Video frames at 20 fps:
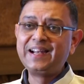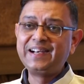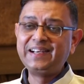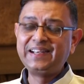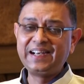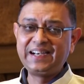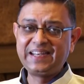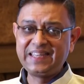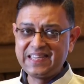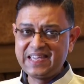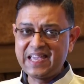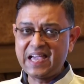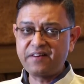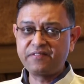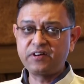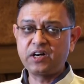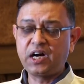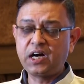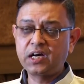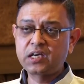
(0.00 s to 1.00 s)
Did he have
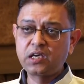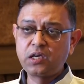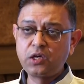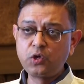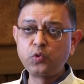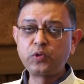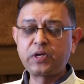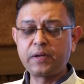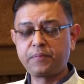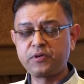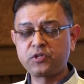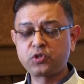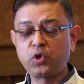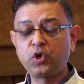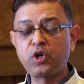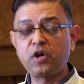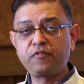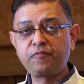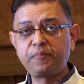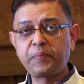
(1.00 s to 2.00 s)
an acute
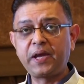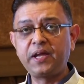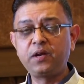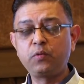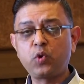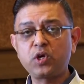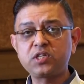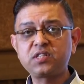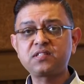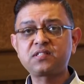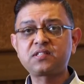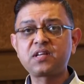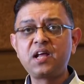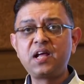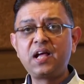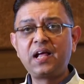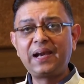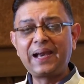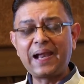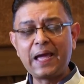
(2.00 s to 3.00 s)
episode of pain? Was his
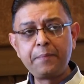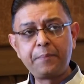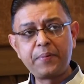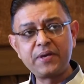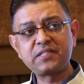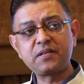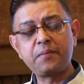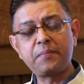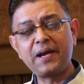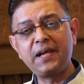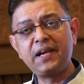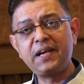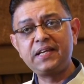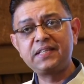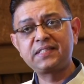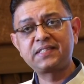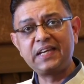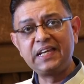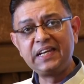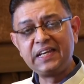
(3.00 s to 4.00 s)
lipase
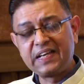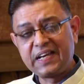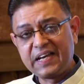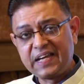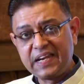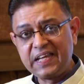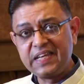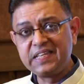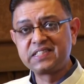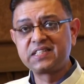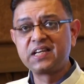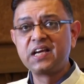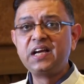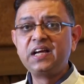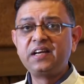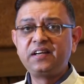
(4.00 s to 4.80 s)
amylase increased?